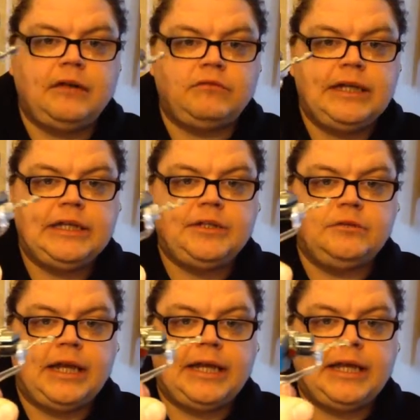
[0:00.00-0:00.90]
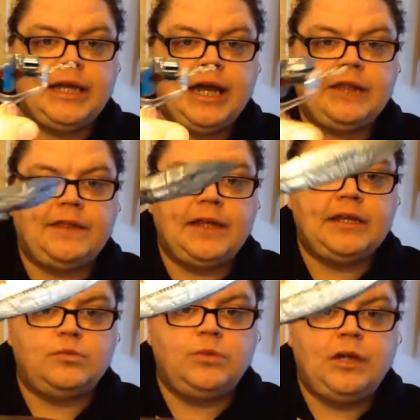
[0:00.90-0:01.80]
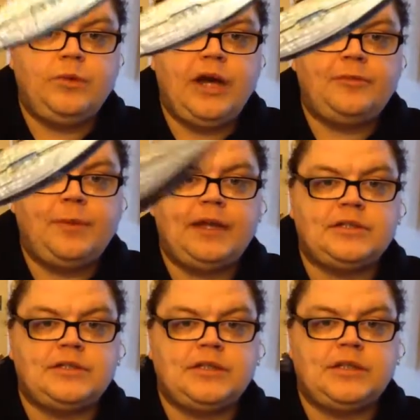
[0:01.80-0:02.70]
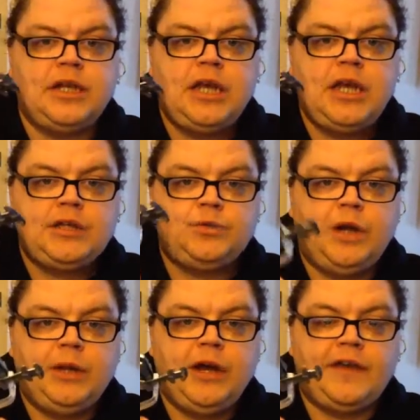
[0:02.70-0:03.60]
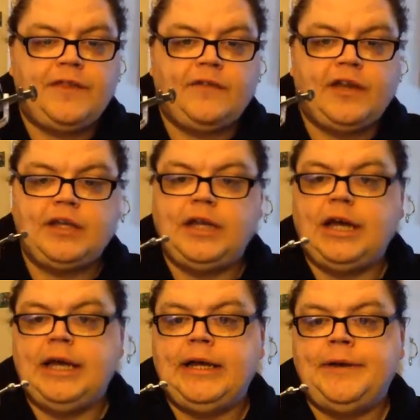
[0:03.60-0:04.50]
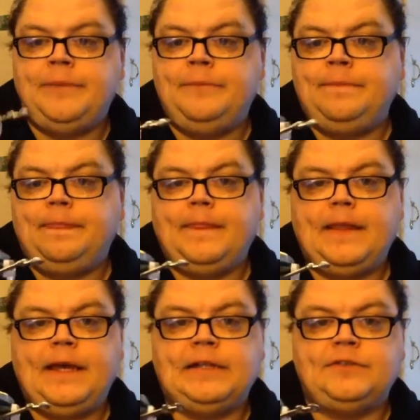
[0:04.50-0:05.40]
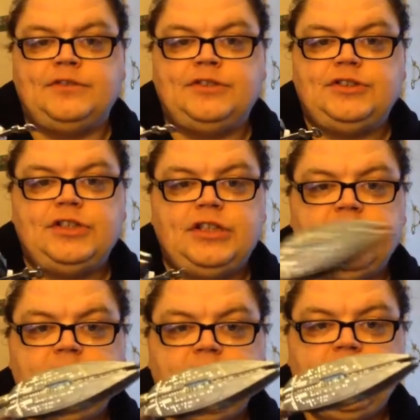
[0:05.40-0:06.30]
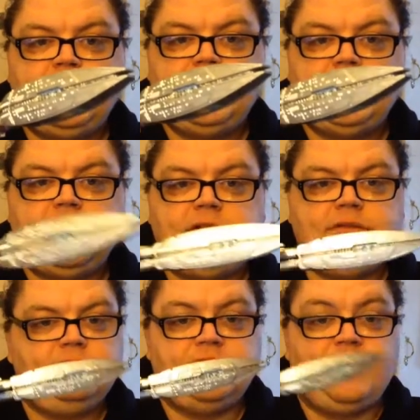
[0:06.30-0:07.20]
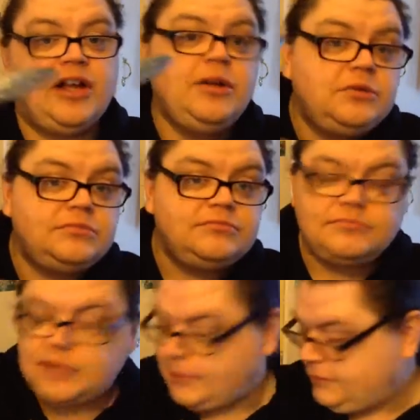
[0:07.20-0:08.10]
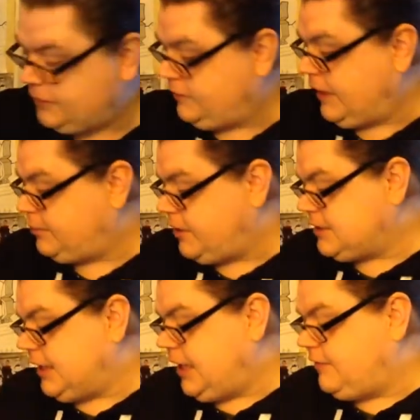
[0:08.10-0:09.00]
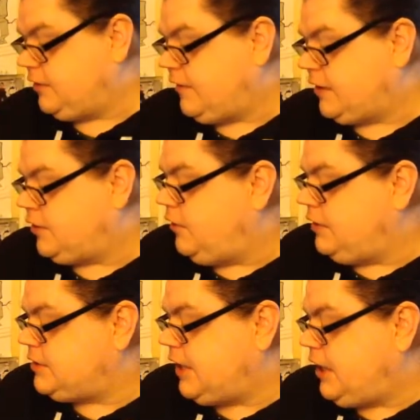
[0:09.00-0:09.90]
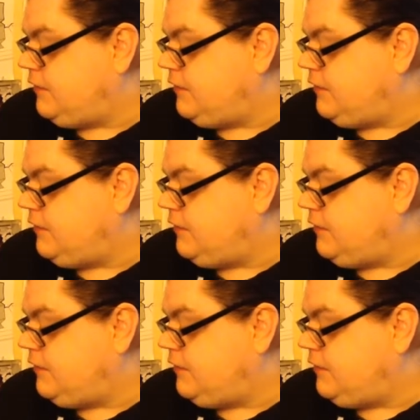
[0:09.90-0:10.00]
I really do like it. I think it's well worth purchasing, well worth having, and it's very cool. I mean, if you love Enterprise, get it. If you love Andorians, get it.